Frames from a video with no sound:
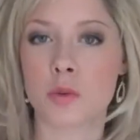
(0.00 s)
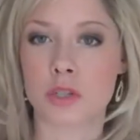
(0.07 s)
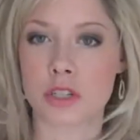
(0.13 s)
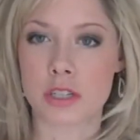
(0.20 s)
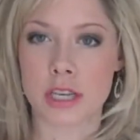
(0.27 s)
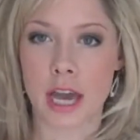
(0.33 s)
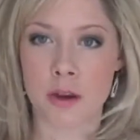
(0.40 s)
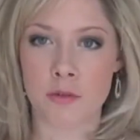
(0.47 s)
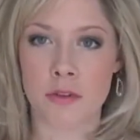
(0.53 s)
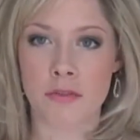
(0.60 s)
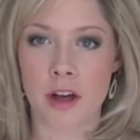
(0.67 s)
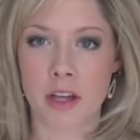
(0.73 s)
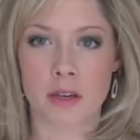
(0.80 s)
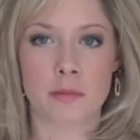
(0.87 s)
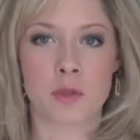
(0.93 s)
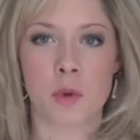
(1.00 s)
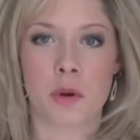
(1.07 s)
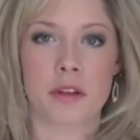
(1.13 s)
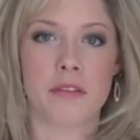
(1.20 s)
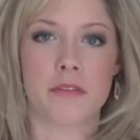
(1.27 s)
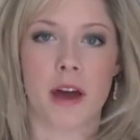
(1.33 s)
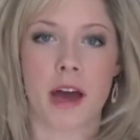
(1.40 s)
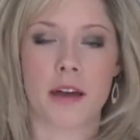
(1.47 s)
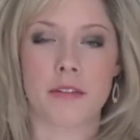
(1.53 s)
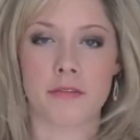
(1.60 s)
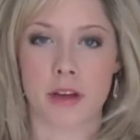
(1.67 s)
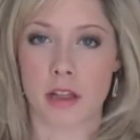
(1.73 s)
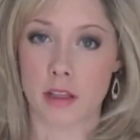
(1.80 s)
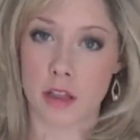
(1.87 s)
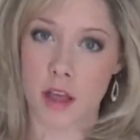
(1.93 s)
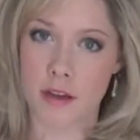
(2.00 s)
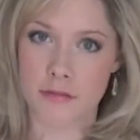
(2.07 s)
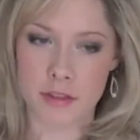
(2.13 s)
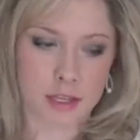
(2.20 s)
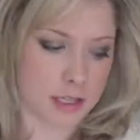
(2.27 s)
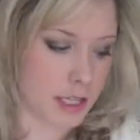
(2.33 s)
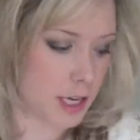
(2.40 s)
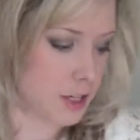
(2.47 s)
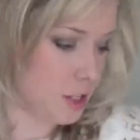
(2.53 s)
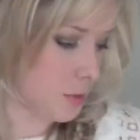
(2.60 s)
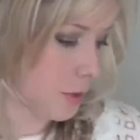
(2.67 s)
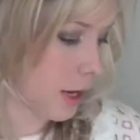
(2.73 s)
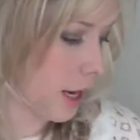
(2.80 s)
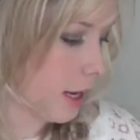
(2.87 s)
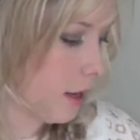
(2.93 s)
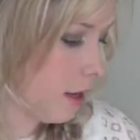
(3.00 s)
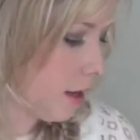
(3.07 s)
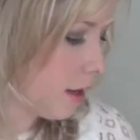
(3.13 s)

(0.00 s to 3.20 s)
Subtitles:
which is Kenra Volume 25. Love this hairspray.